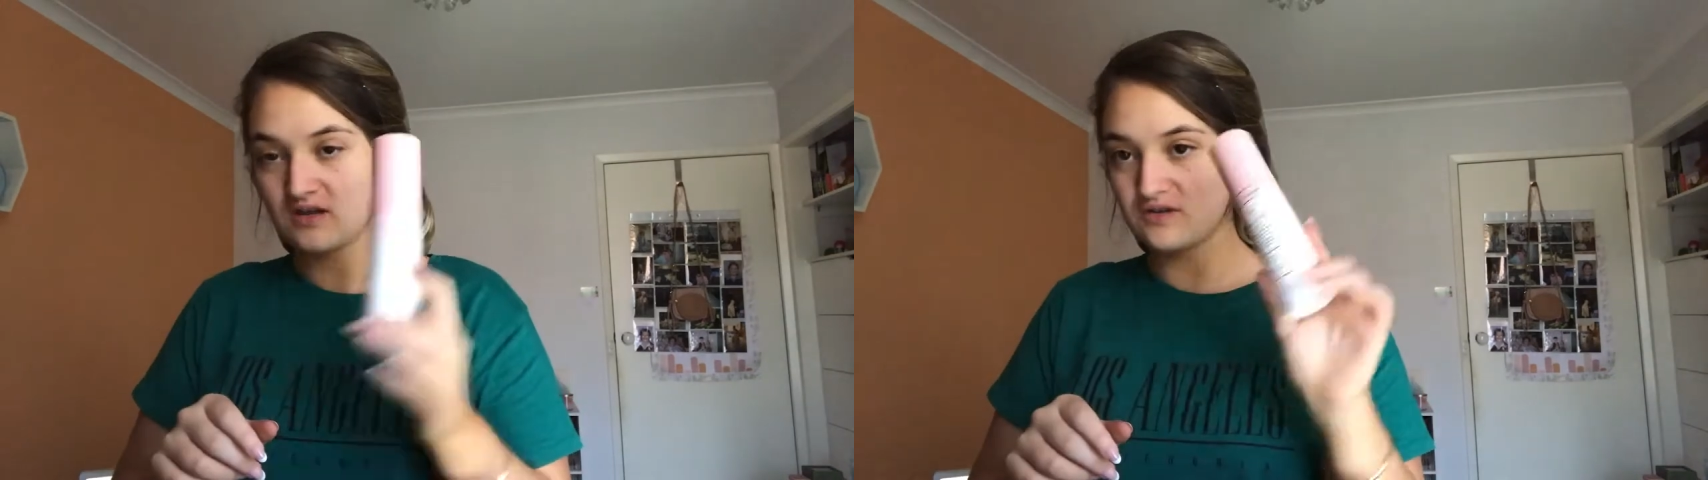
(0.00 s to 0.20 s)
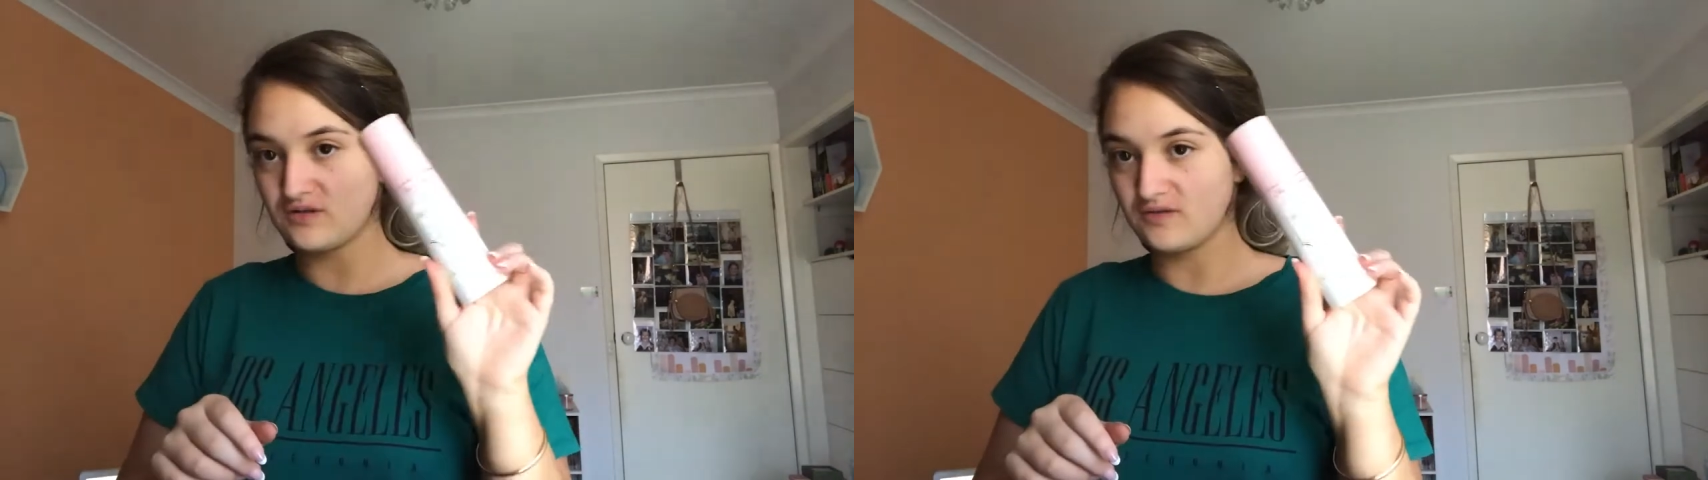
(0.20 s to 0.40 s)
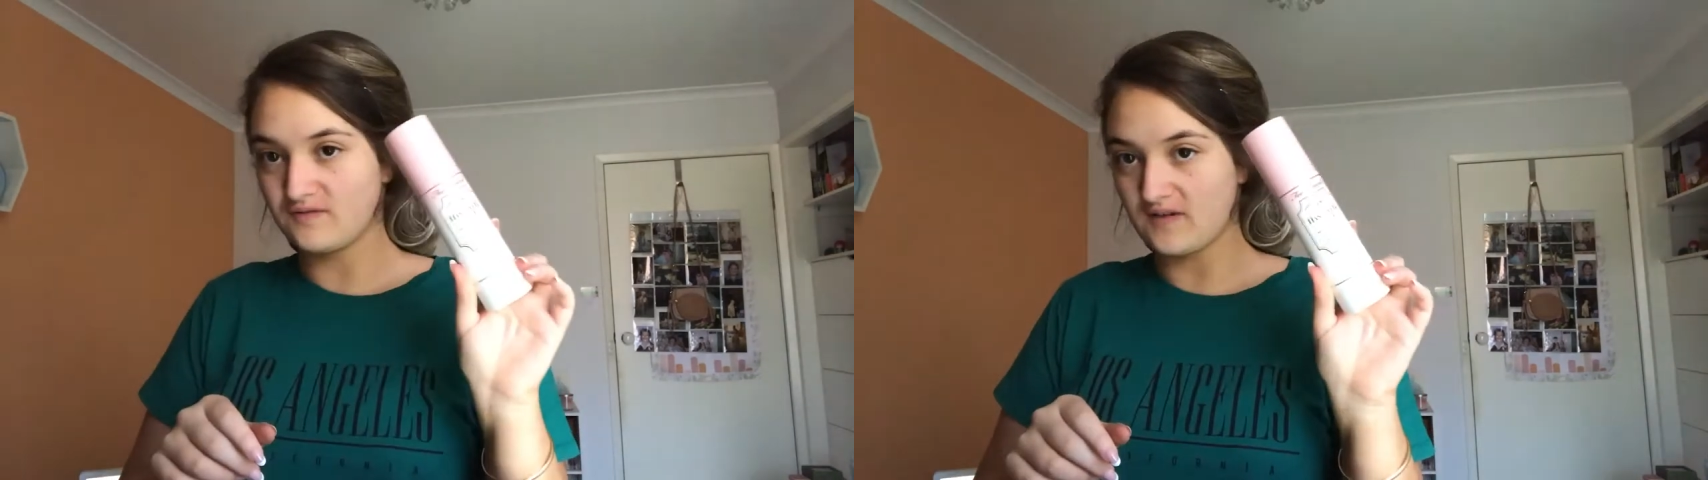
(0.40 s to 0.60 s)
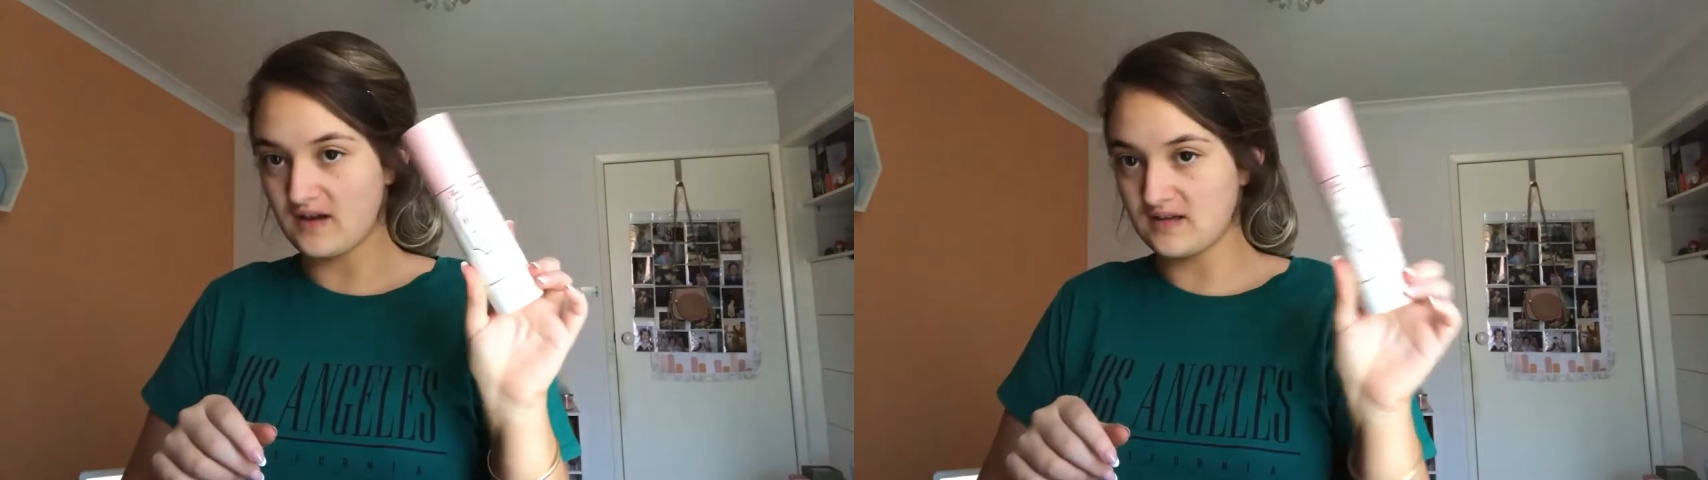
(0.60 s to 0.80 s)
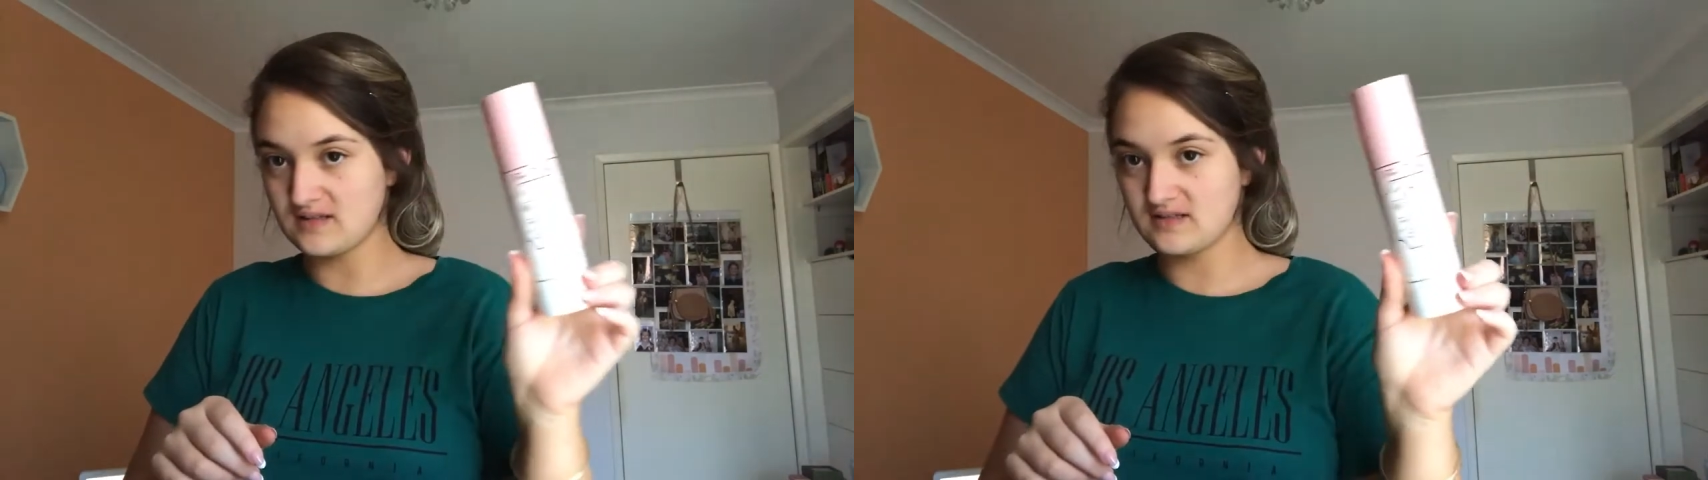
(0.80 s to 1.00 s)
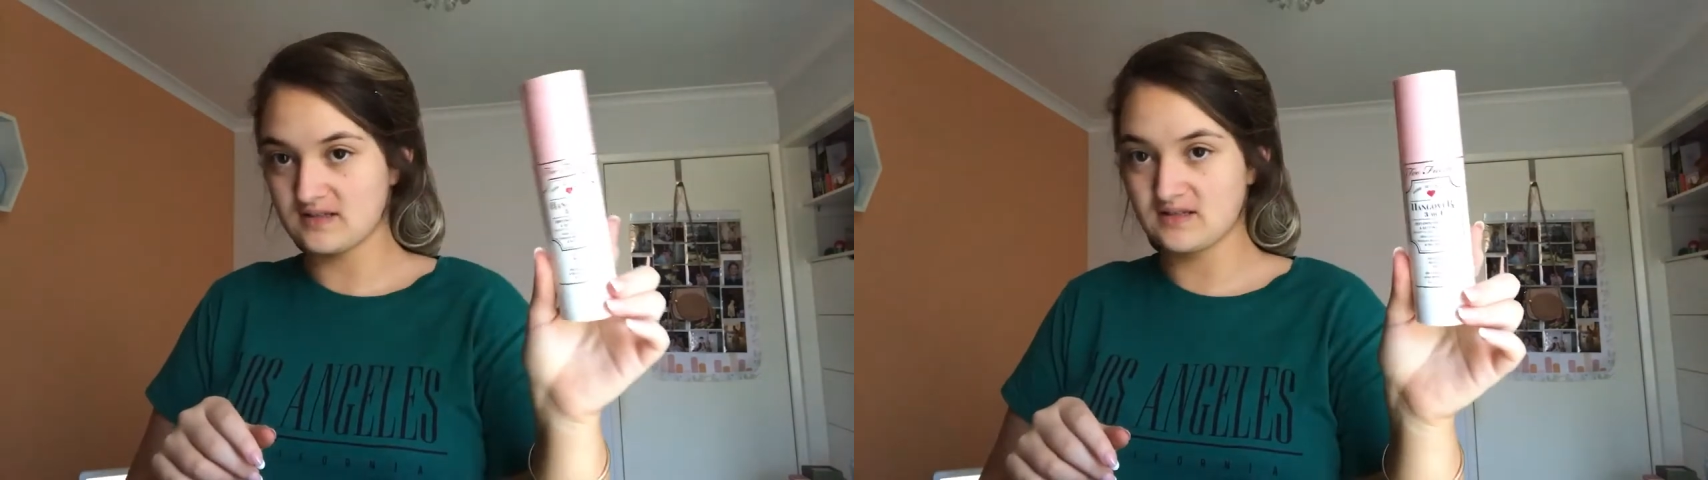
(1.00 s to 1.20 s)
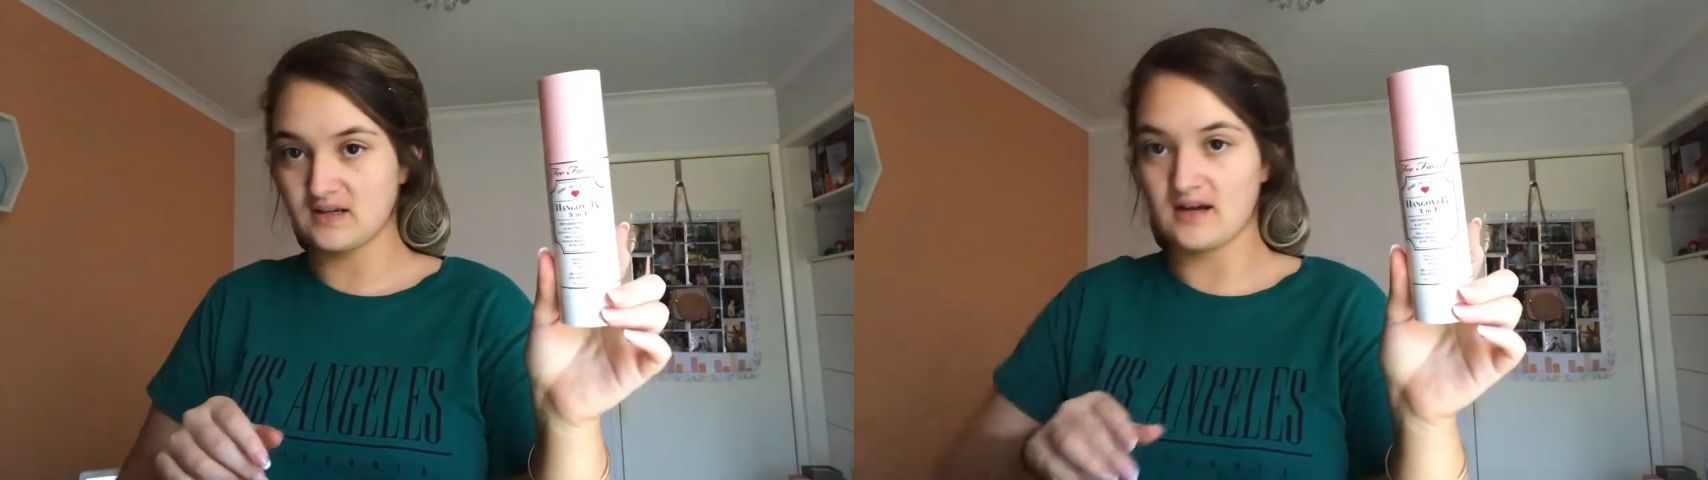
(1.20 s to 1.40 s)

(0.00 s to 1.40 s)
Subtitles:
Too Faced